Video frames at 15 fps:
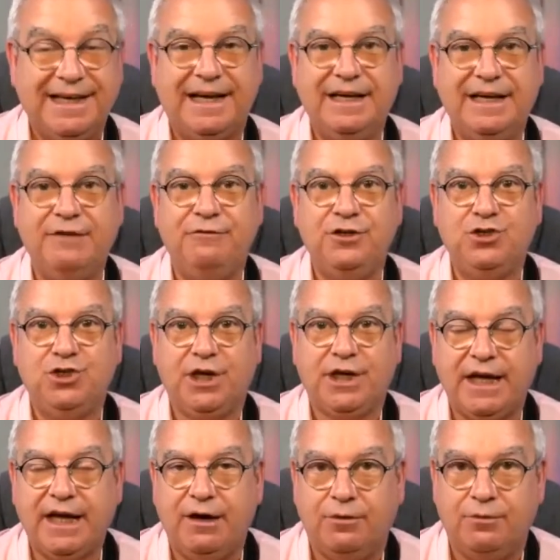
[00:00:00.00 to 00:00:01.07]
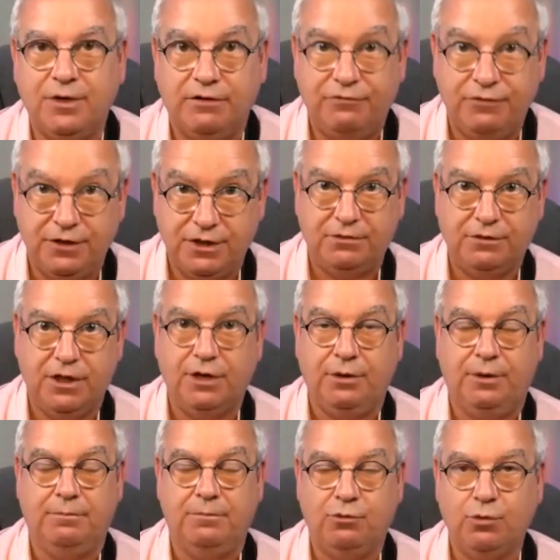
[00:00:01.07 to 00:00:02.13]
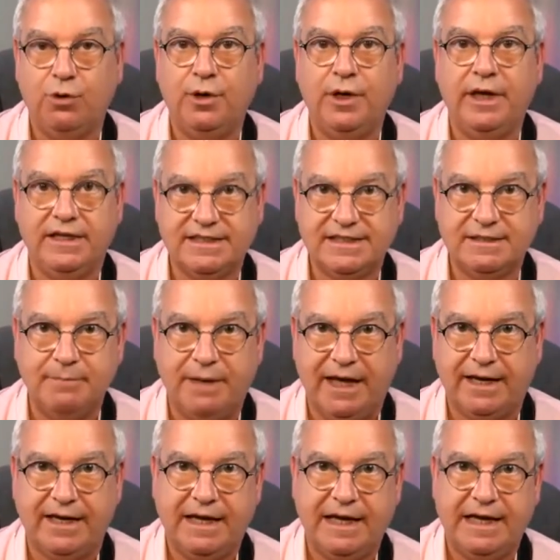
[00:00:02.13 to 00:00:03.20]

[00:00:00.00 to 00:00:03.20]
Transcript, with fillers: And if you check out, if you don't know him, Roy Smeck,